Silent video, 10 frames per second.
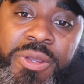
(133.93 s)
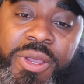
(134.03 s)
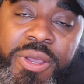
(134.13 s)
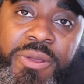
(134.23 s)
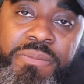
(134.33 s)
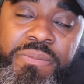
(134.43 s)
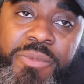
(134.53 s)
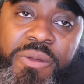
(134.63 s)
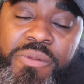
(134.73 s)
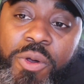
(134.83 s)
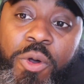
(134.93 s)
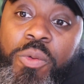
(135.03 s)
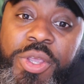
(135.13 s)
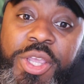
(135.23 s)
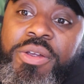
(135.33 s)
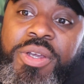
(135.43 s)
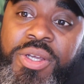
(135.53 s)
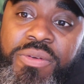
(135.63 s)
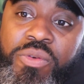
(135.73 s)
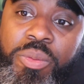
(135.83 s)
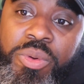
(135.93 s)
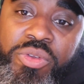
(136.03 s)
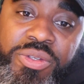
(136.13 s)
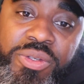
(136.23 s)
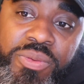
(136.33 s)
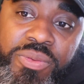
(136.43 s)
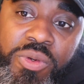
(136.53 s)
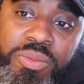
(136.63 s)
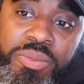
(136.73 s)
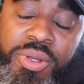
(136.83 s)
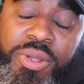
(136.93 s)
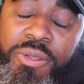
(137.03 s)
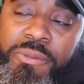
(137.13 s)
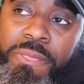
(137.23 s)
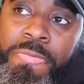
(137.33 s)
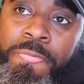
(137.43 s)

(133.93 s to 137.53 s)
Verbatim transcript: um, of the whole era of criminal justice reform. Um,